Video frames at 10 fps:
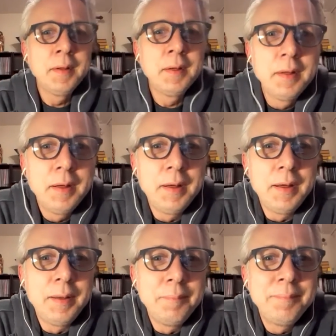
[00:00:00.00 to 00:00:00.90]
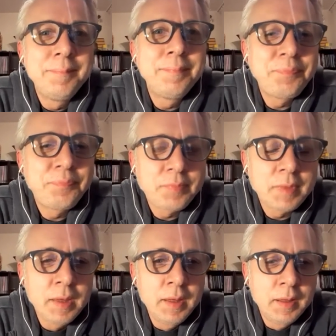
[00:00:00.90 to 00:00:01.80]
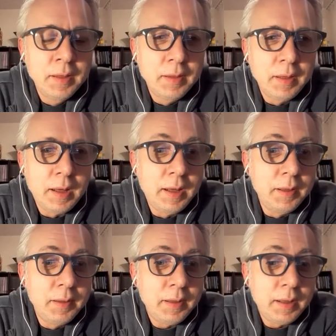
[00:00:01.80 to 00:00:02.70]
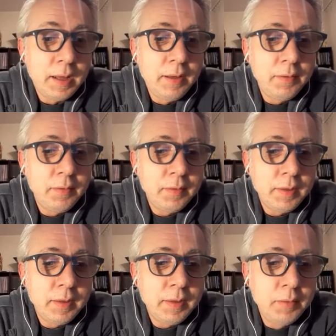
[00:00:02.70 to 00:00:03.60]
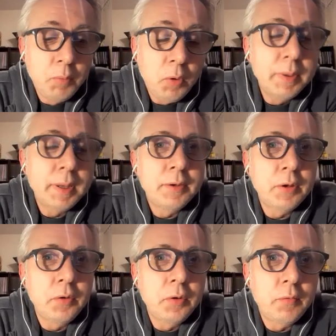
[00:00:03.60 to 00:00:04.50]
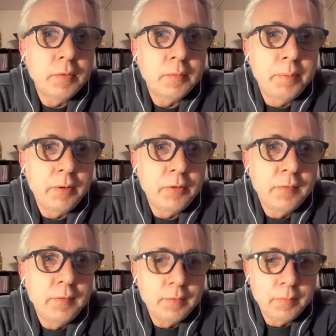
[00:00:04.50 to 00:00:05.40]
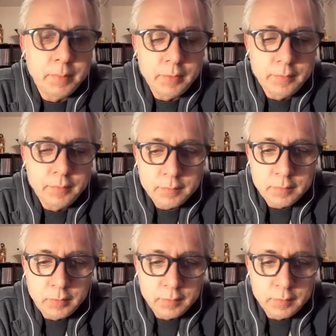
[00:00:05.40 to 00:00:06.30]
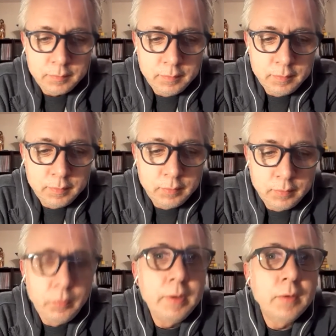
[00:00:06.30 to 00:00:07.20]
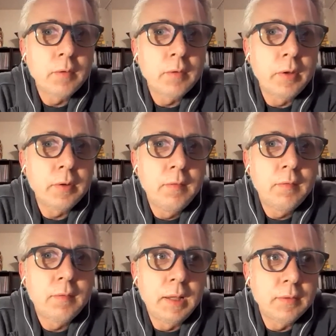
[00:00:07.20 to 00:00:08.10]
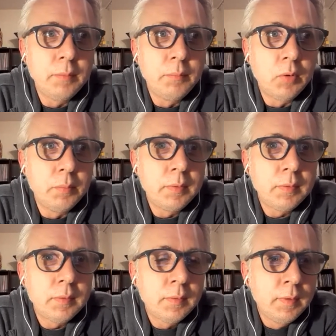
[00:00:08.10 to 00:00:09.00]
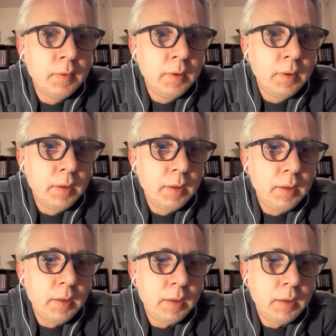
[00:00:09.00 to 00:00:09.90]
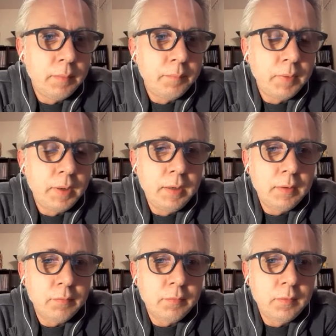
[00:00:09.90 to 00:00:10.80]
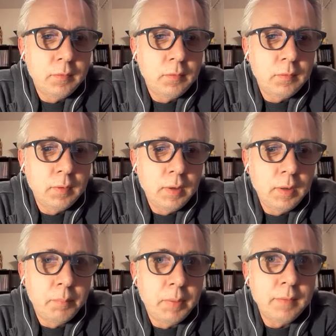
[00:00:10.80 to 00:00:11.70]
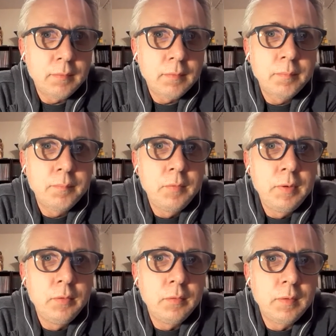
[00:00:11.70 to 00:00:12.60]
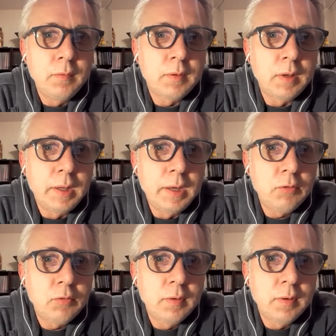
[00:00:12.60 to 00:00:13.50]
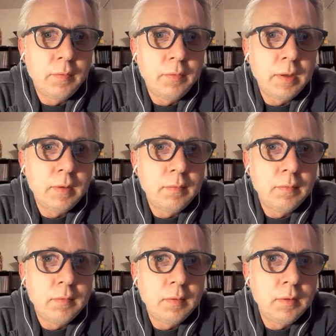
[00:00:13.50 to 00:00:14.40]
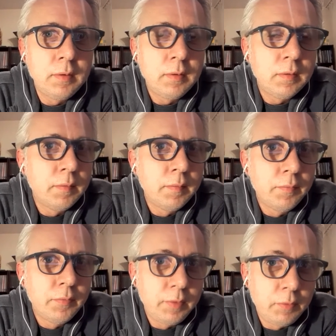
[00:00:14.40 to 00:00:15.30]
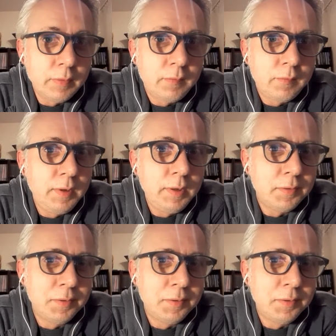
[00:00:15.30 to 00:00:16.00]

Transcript: Um, I, at the moment I don't know what Paris thinks about this because the, the, windows are not installed at the moment. Um, end of this uh, month, we do the installation and then the, they will see it.